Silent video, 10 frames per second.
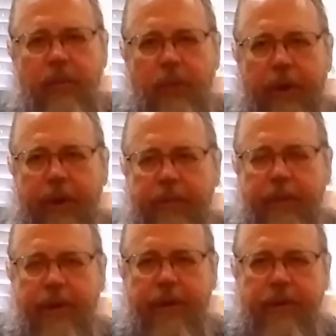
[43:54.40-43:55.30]
what had
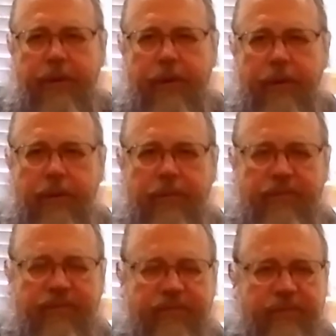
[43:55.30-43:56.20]
been
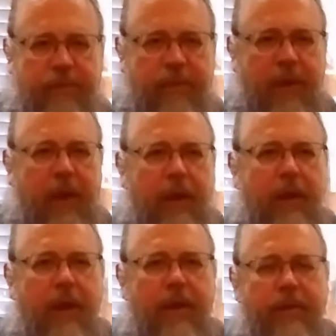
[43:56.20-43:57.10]

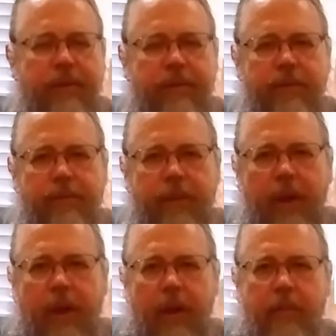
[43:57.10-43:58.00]
kind of
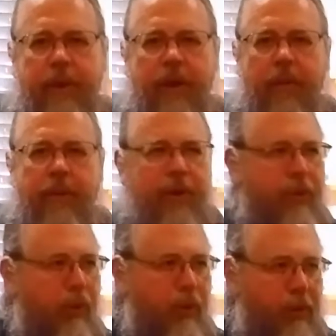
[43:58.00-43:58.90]
become the
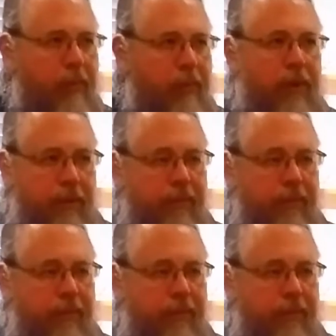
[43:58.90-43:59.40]
norm